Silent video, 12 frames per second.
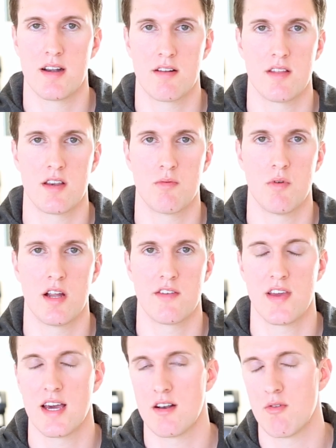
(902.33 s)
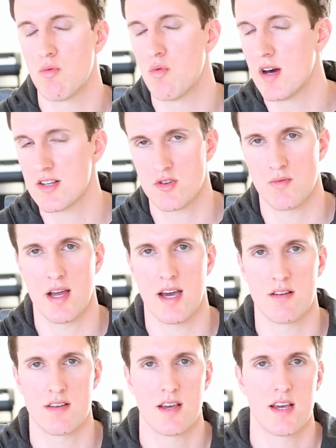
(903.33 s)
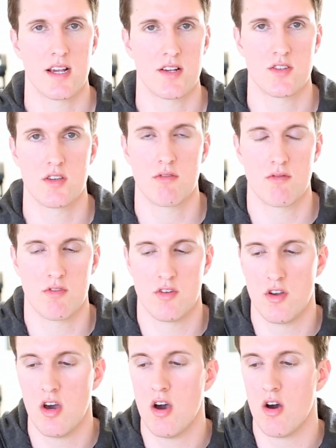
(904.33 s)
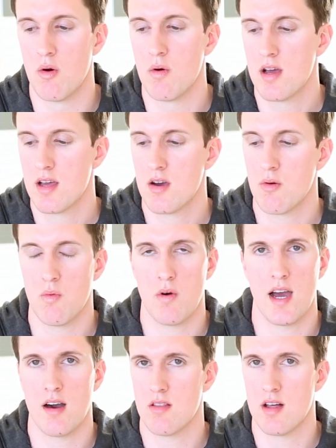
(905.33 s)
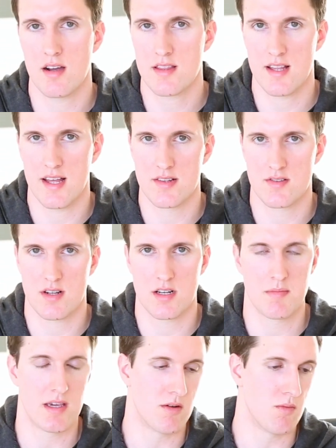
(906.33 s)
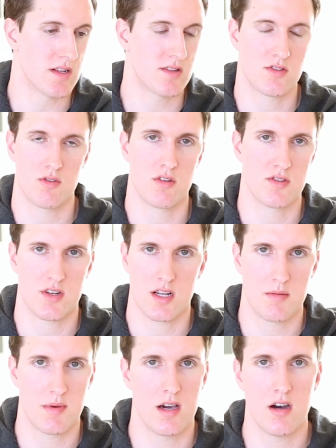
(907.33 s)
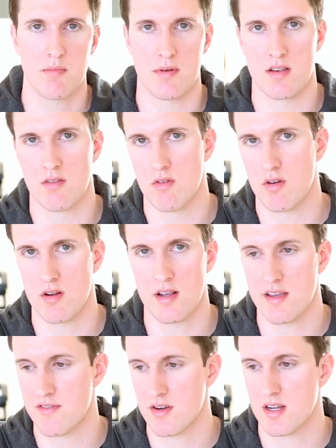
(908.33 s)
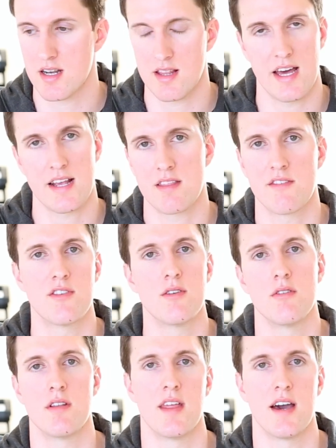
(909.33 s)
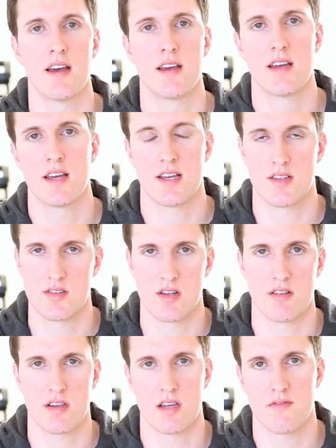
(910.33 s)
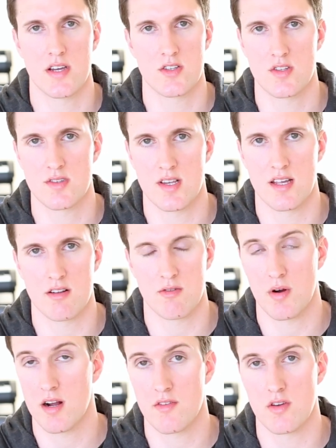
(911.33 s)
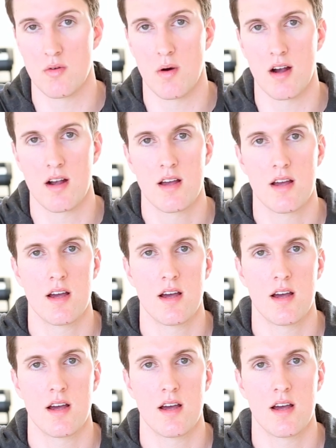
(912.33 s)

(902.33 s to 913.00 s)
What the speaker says: better than you would if you had to rush around, because you don't know how long the lines are going to be, what stores are going to be open, or if you're going to like the food that is near the convention center, wherever you are.